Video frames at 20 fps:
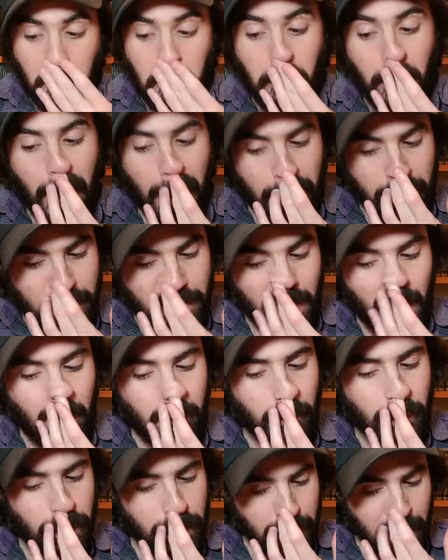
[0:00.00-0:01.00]
My
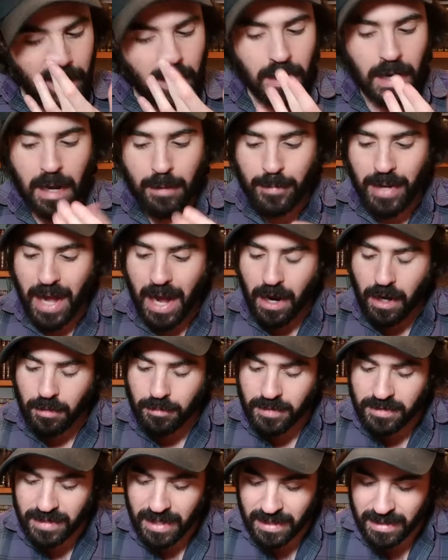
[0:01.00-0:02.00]
time with the Tanakhama. How
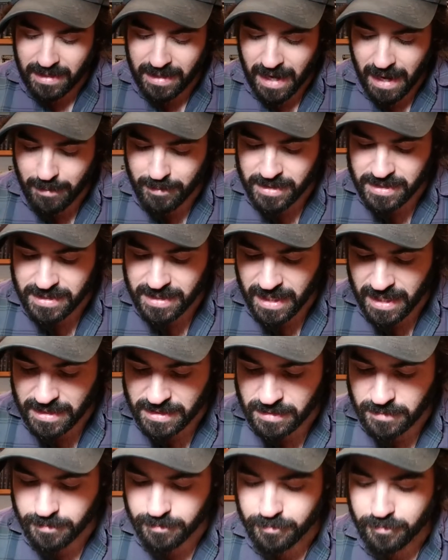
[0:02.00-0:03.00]
come the Tanakhama
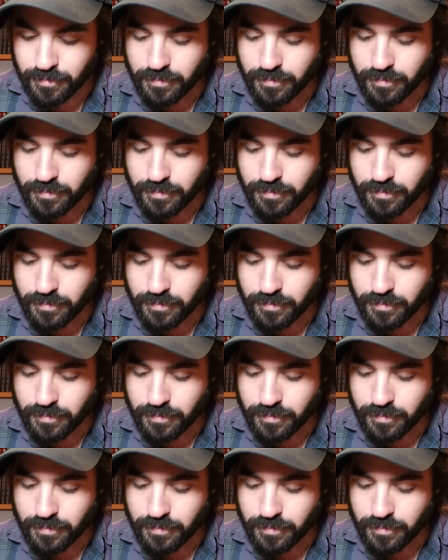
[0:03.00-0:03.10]
says